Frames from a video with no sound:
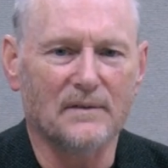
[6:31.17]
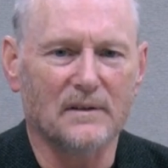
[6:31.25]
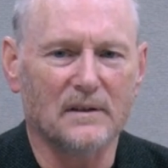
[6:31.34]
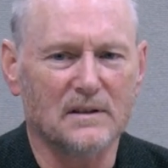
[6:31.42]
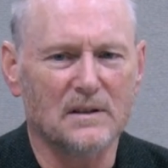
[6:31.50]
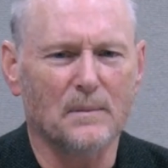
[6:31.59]
And,
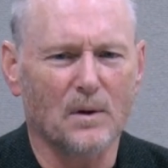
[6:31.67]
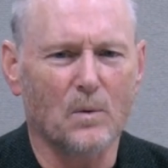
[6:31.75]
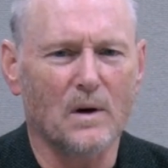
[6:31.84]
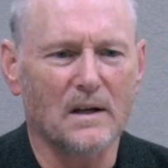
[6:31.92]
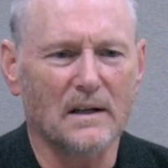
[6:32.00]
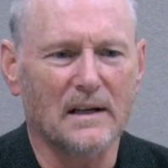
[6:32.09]
you know, some of the
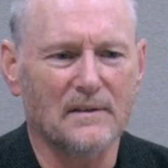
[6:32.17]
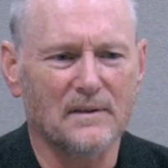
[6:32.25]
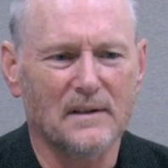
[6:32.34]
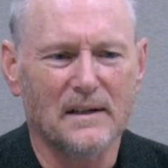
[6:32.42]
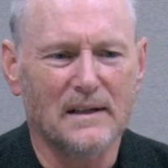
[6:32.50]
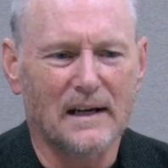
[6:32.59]
wildlife,
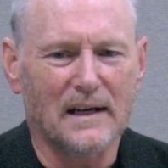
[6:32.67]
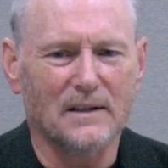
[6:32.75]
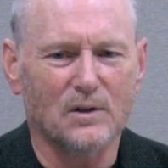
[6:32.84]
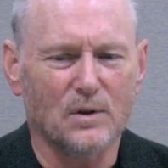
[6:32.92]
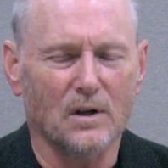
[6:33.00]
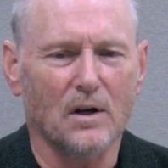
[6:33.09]

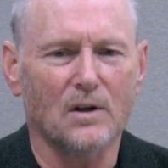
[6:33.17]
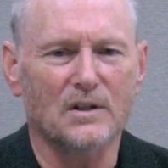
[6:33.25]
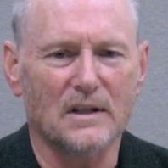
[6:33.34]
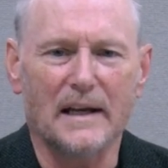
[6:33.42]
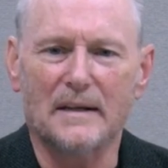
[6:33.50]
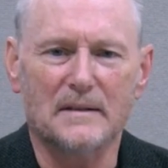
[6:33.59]
I'd do a
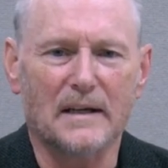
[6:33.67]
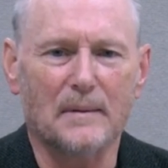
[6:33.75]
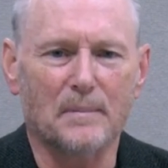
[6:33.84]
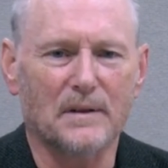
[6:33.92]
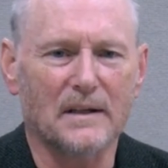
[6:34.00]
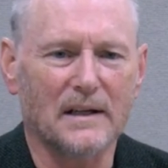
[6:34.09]
large
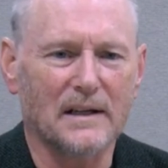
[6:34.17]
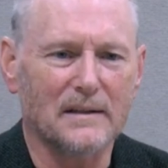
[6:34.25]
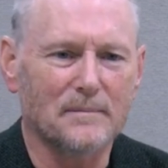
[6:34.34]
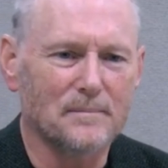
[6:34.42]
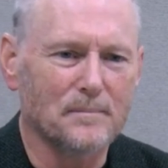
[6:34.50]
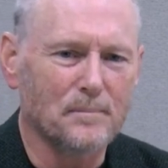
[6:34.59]
landscape, but then
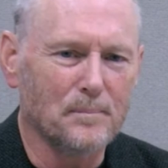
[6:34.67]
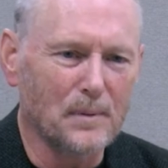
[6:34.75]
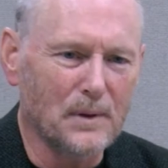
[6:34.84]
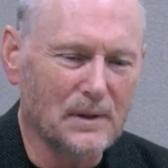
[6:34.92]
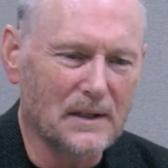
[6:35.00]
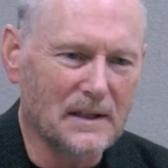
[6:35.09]
I'd
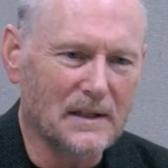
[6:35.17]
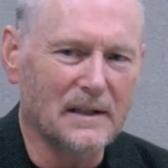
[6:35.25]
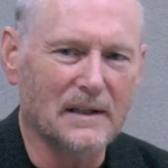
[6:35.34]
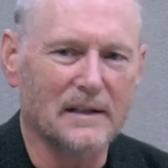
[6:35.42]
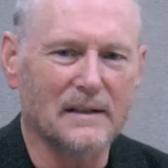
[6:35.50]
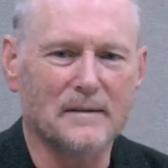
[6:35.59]
put in
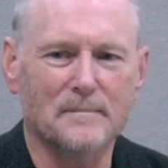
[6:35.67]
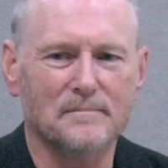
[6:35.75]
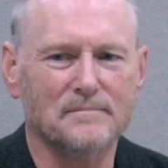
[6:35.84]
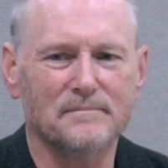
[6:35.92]
a